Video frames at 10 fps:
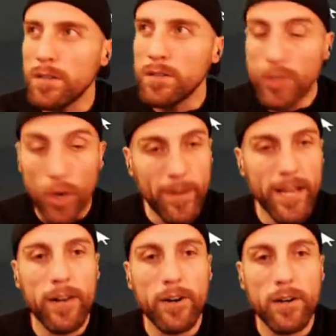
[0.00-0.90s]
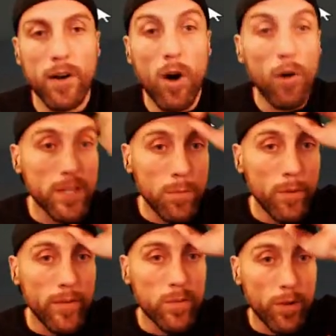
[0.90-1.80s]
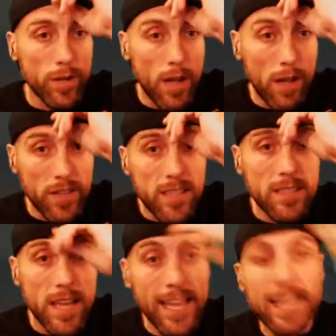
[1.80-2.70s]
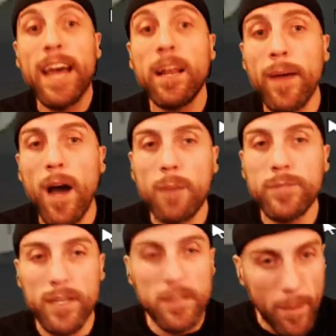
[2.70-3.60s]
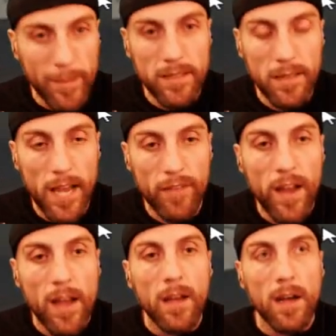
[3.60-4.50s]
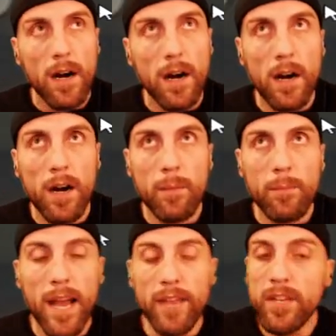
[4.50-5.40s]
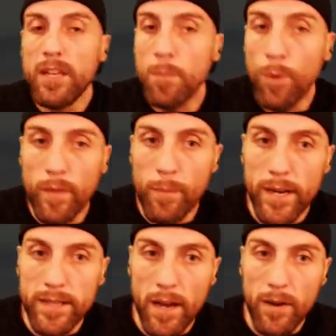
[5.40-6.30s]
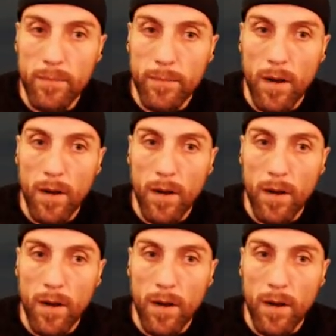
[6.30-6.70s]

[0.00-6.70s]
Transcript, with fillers: Terminator, all these movies where you have these inanimate objects coming to life. I even did the movie breakdown.